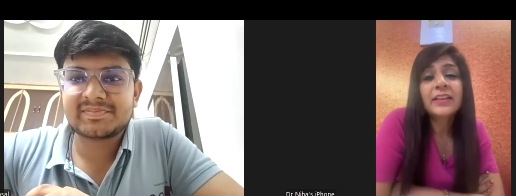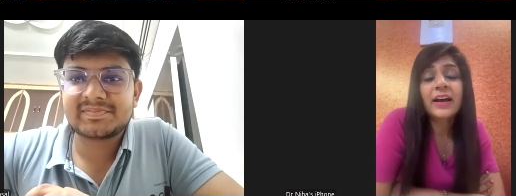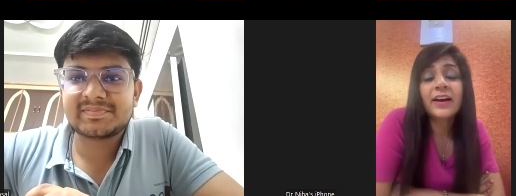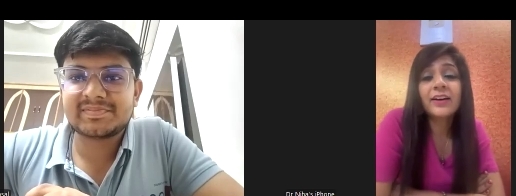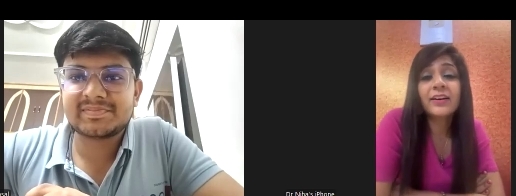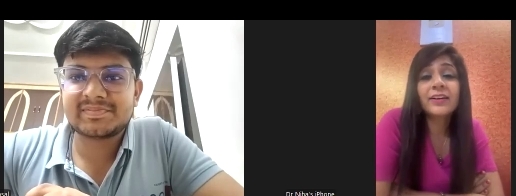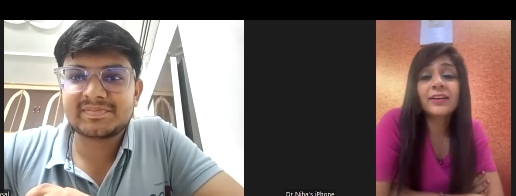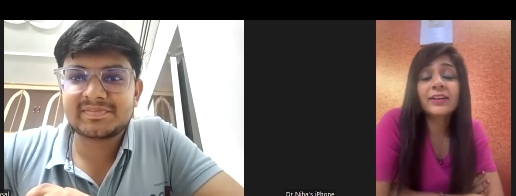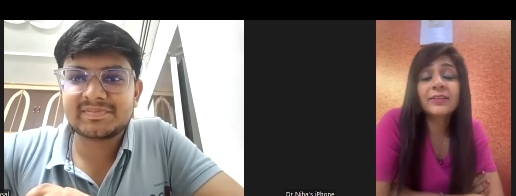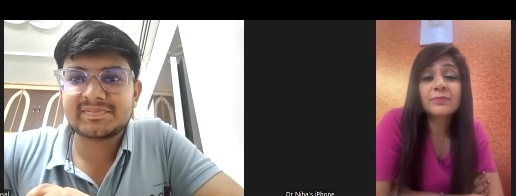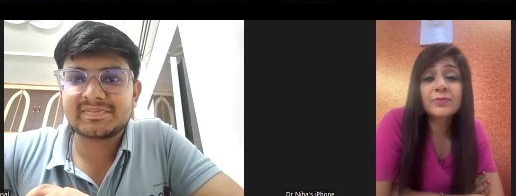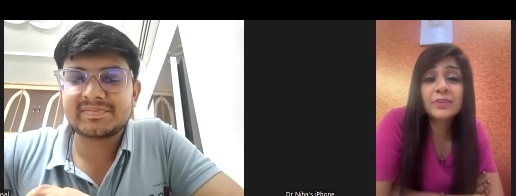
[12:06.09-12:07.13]

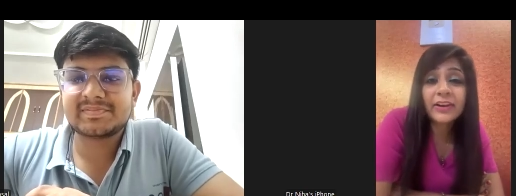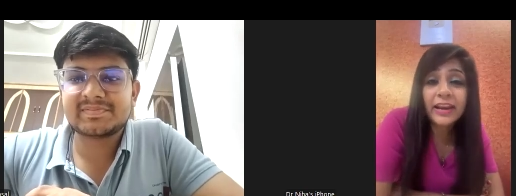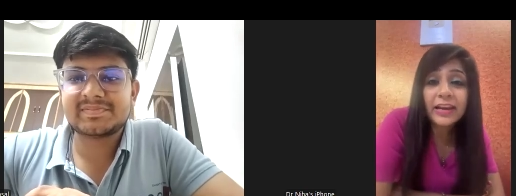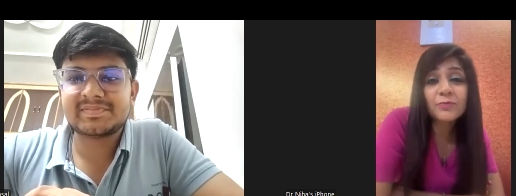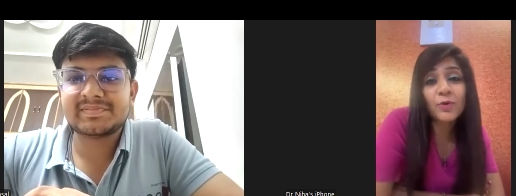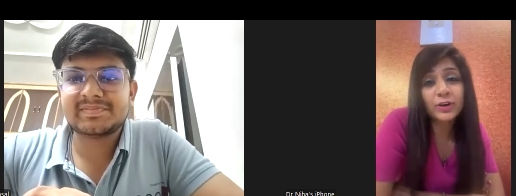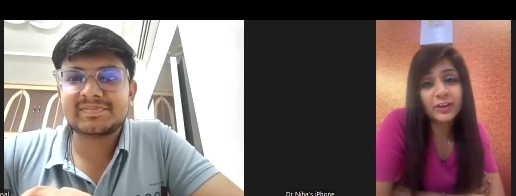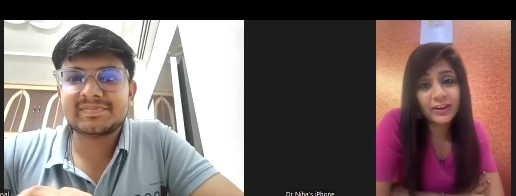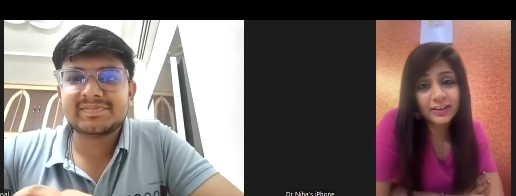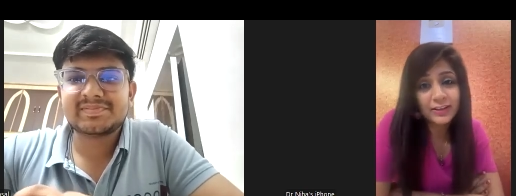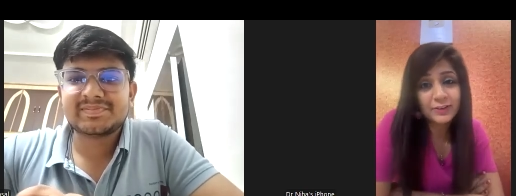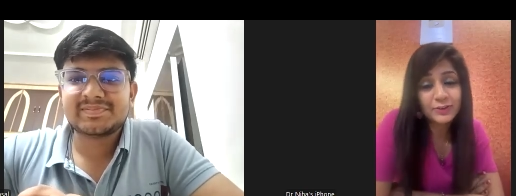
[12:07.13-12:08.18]
Speaker 1: a great
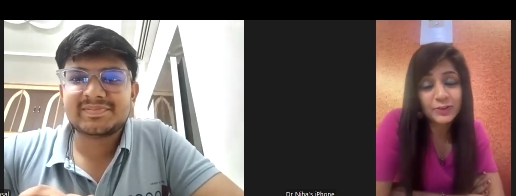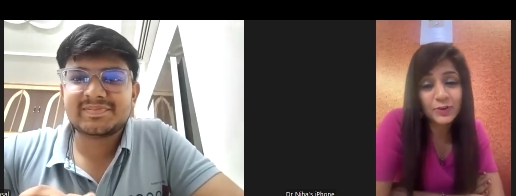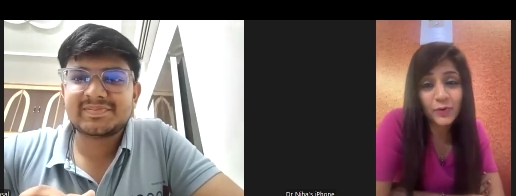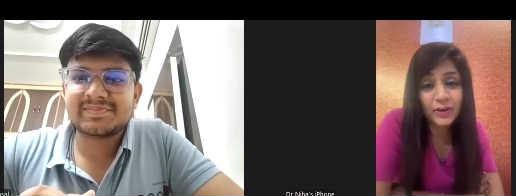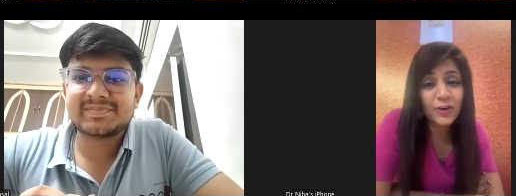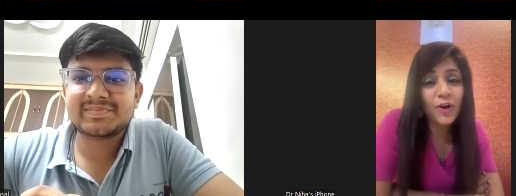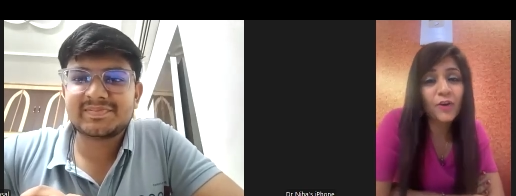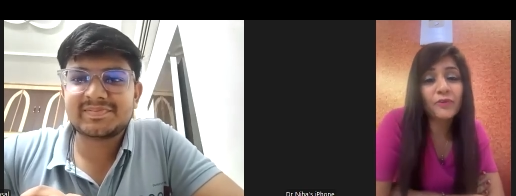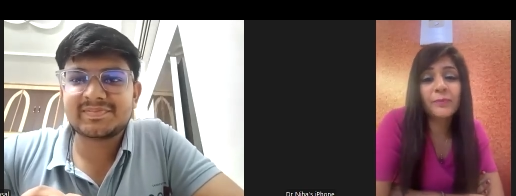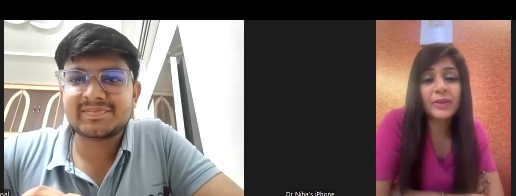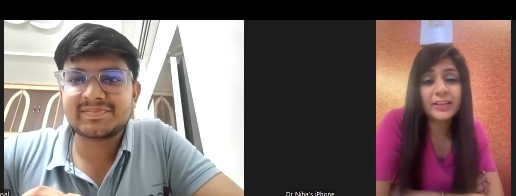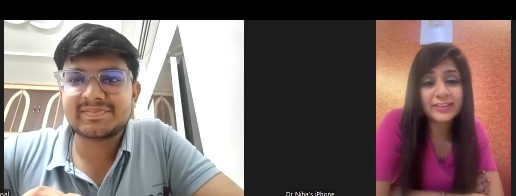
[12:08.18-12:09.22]
motivating story of
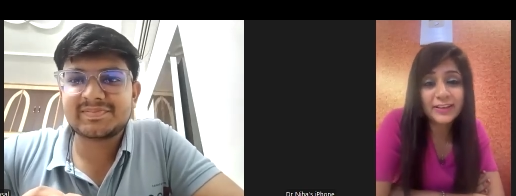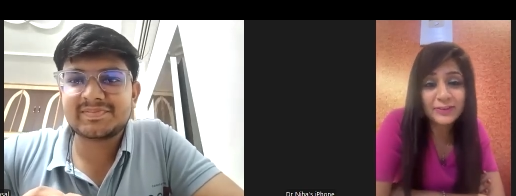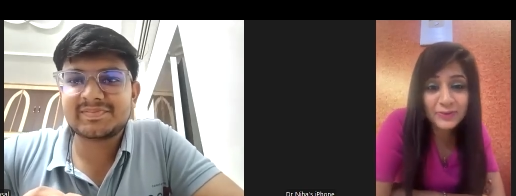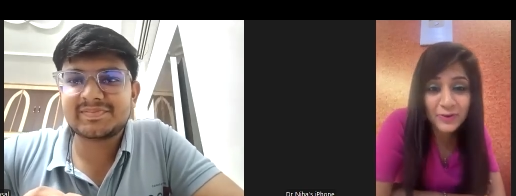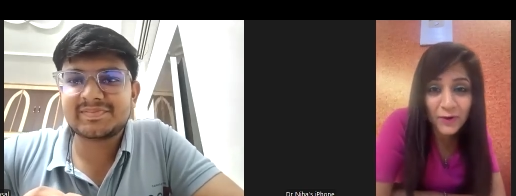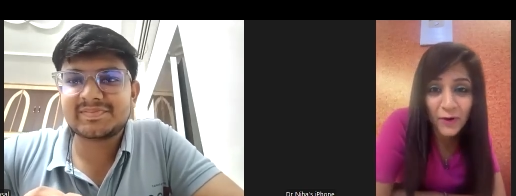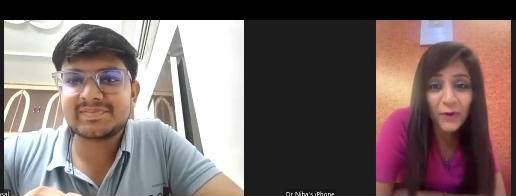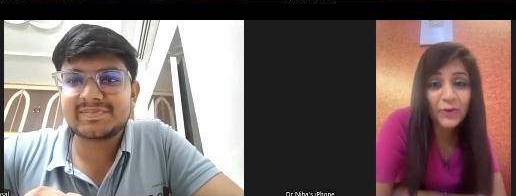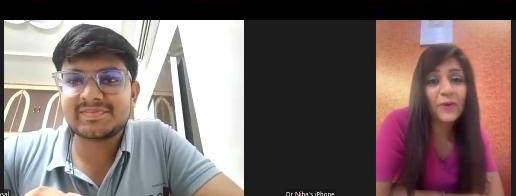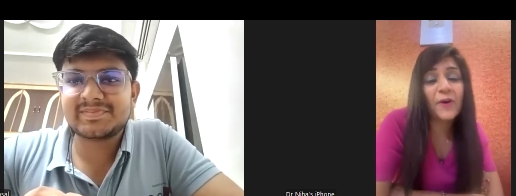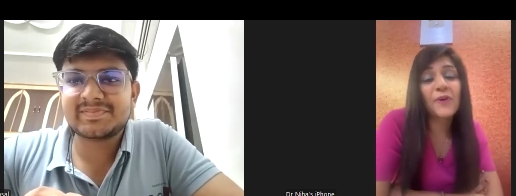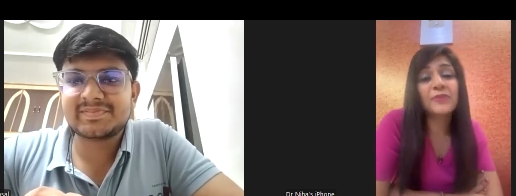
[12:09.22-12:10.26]
amazing
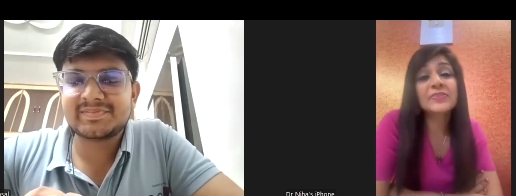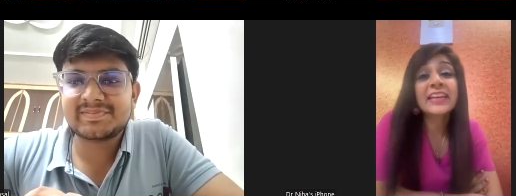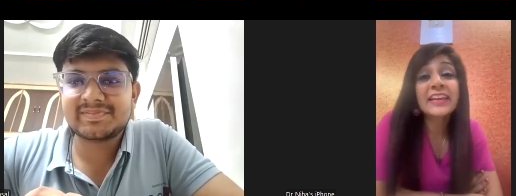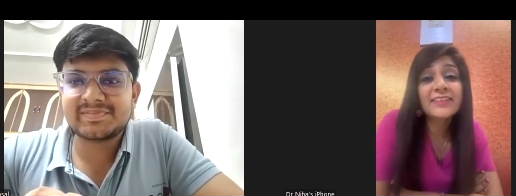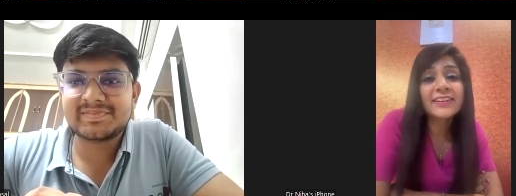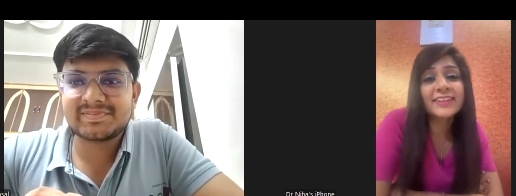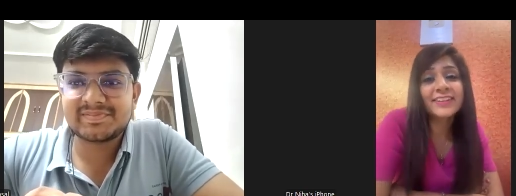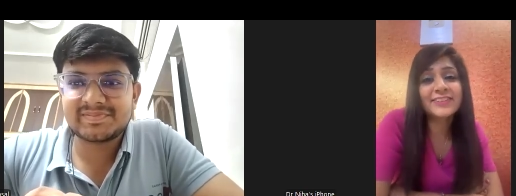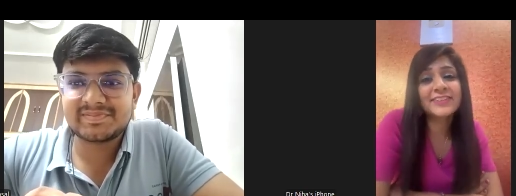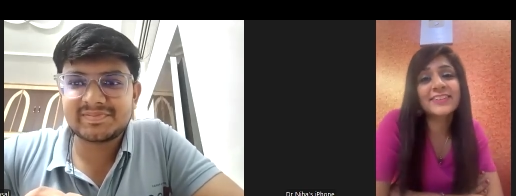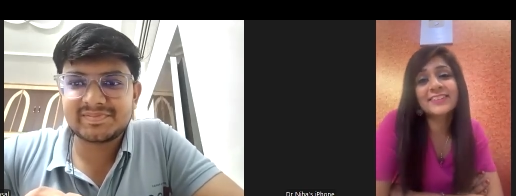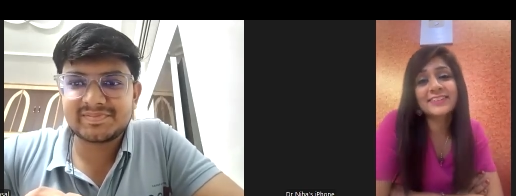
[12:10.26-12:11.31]
score of single
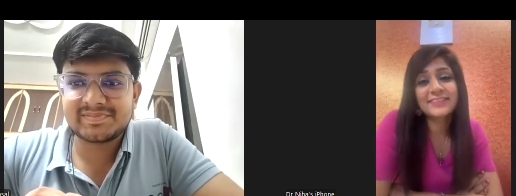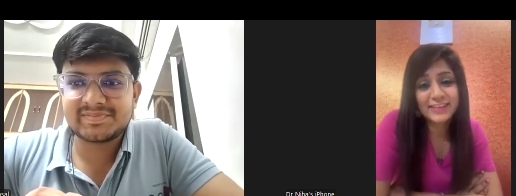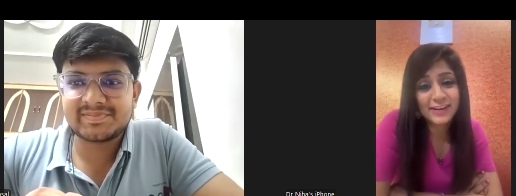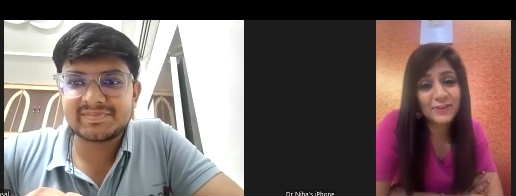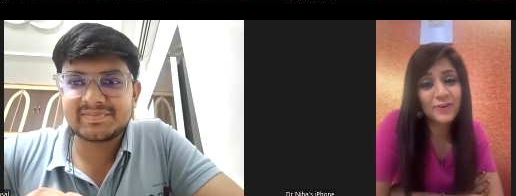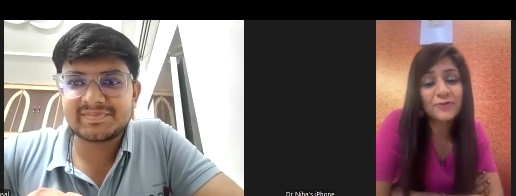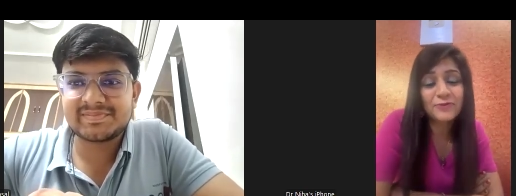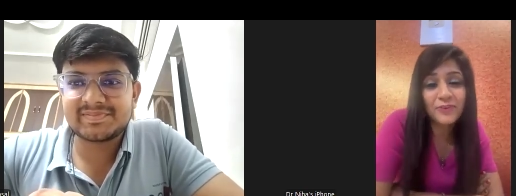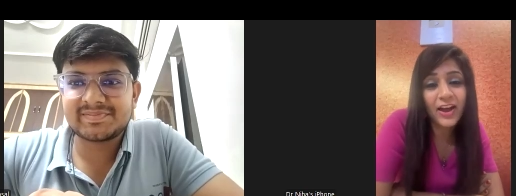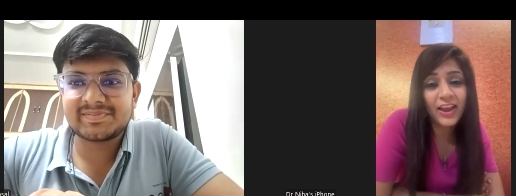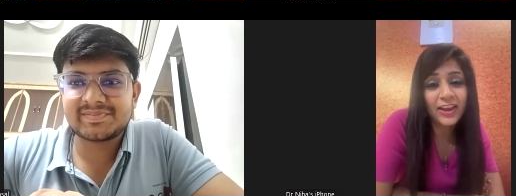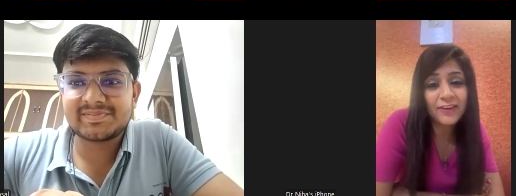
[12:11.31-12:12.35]
digit zero
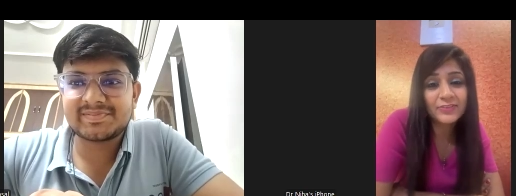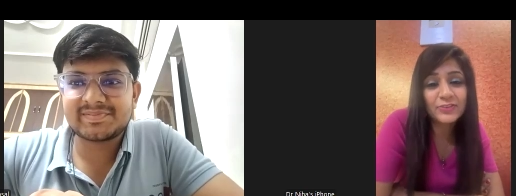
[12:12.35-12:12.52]
five.